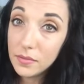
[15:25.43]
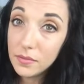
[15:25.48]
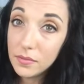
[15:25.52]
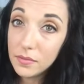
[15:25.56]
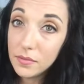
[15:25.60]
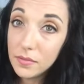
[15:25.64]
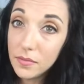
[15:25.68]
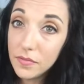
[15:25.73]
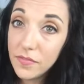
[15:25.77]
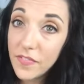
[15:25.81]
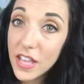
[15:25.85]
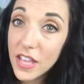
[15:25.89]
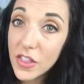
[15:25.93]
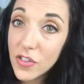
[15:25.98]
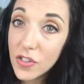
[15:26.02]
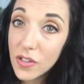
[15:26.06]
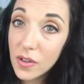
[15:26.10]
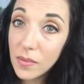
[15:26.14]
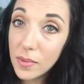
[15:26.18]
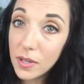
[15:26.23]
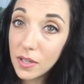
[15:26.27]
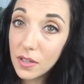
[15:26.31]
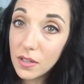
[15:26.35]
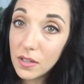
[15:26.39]

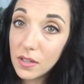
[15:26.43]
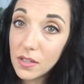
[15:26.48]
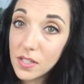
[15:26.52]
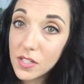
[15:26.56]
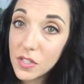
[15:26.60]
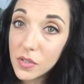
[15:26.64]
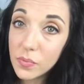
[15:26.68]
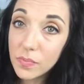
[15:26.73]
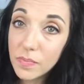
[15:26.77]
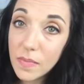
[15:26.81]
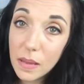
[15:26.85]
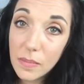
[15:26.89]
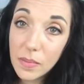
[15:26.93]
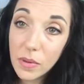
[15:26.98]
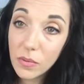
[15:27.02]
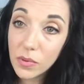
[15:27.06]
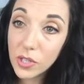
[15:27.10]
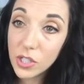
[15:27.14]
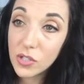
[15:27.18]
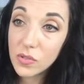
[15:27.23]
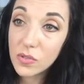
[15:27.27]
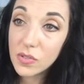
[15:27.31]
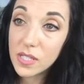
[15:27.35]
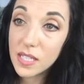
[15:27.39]
vegetables, maybe
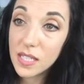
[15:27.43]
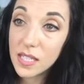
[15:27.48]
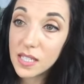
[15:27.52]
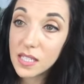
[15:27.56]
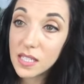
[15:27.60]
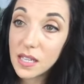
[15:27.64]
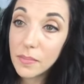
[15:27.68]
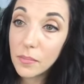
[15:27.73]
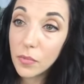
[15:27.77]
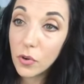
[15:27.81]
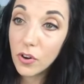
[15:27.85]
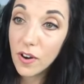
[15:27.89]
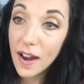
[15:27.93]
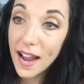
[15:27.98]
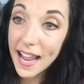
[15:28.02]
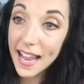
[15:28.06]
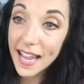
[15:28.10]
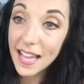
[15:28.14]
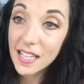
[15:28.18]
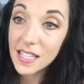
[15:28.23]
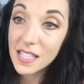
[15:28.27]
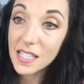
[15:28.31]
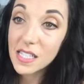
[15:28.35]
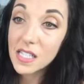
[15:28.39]
reducing some
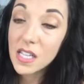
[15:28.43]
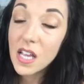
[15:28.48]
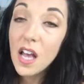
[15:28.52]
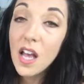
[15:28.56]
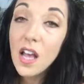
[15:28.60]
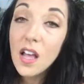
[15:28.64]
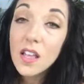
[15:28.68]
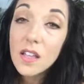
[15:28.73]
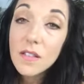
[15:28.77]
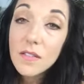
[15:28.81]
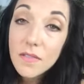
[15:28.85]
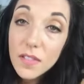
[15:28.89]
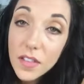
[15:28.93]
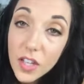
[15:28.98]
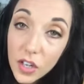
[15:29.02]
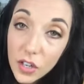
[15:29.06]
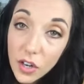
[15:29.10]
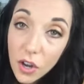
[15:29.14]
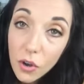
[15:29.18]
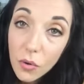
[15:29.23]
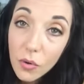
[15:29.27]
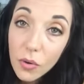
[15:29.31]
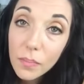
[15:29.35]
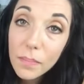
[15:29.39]
grains,
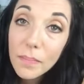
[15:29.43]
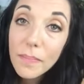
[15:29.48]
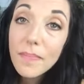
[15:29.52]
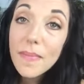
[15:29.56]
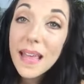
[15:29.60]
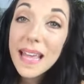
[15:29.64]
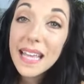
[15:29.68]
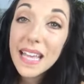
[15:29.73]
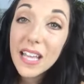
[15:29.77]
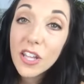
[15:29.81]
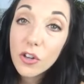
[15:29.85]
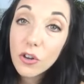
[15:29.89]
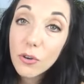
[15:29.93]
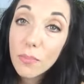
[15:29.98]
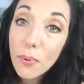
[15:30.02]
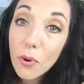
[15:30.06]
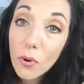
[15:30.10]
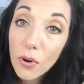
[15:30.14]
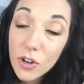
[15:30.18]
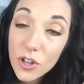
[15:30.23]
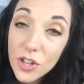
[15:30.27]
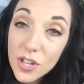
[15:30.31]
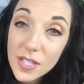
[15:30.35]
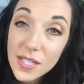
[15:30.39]
making your
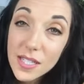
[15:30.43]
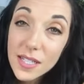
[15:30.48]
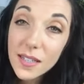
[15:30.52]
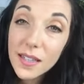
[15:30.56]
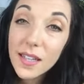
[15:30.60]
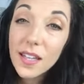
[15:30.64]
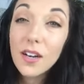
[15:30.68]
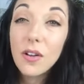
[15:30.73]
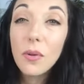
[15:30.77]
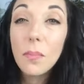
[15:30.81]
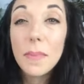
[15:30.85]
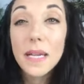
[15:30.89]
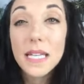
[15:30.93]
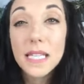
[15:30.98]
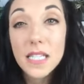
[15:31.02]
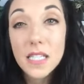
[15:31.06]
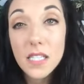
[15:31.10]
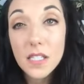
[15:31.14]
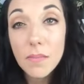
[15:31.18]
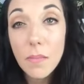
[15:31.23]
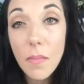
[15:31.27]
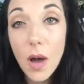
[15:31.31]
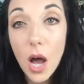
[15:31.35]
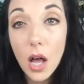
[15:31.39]
portions a little bit
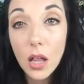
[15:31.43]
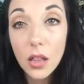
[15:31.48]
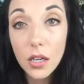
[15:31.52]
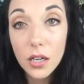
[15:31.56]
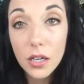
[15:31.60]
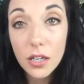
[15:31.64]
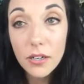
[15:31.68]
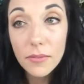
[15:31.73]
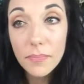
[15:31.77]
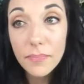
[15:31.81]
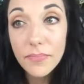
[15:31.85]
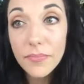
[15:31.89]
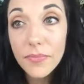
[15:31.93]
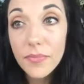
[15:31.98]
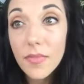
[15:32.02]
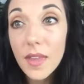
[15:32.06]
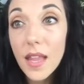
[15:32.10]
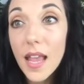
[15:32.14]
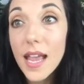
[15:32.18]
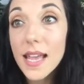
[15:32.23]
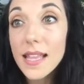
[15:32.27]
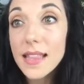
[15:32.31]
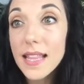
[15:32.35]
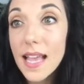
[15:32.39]
smaller,
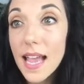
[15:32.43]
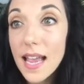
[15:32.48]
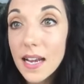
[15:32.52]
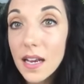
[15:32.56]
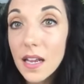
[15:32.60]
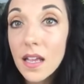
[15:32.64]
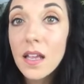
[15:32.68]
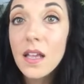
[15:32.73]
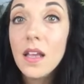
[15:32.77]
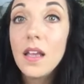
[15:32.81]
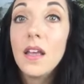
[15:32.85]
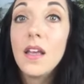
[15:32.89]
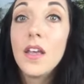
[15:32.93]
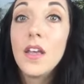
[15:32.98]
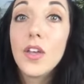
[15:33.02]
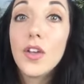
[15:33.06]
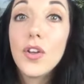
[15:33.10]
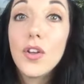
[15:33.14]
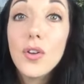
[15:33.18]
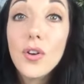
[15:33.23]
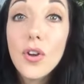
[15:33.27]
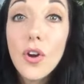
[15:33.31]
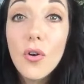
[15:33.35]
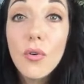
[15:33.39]
and then
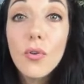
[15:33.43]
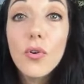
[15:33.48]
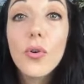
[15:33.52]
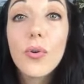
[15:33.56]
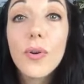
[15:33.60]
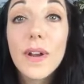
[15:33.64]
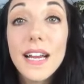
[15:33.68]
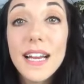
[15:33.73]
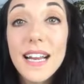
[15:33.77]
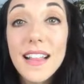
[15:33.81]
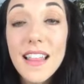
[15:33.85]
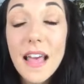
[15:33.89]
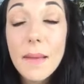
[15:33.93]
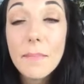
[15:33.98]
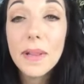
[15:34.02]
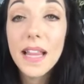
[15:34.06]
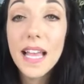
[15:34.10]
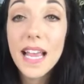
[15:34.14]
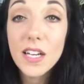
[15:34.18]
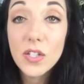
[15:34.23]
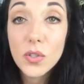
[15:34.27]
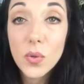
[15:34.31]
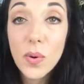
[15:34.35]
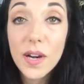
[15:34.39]
creating that
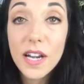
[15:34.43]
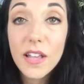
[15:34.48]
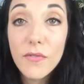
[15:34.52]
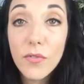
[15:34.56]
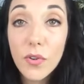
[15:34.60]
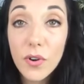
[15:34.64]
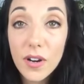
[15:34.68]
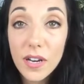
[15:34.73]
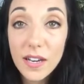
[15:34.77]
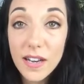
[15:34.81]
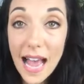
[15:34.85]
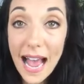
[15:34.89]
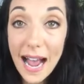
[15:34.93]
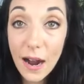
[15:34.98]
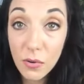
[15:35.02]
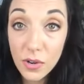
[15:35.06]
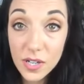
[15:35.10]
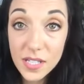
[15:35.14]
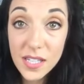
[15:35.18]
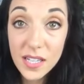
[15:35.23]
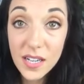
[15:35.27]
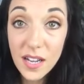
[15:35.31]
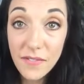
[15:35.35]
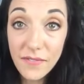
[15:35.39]
plan 24
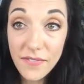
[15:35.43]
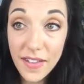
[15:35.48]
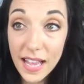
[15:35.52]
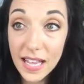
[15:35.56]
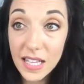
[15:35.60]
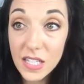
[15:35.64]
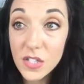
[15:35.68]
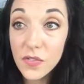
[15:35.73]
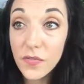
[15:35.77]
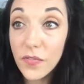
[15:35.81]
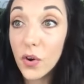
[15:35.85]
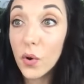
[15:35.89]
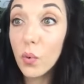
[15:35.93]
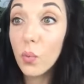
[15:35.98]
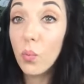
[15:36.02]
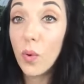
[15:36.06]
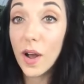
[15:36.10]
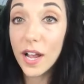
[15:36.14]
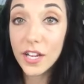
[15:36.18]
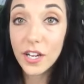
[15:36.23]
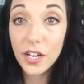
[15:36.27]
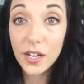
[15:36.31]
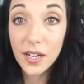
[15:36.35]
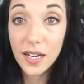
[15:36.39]
hours in advance for
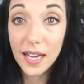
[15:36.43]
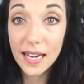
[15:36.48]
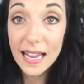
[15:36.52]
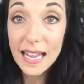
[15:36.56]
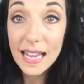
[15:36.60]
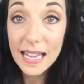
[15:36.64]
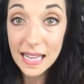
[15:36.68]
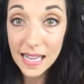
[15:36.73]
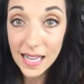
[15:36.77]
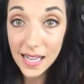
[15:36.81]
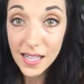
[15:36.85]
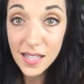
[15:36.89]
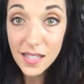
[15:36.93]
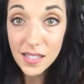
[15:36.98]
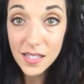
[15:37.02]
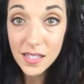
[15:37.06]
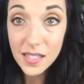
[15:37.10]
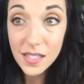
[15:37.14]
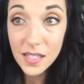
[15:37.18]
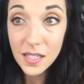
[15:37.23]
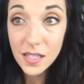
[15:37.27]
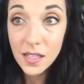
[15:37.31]
what you're going to eat.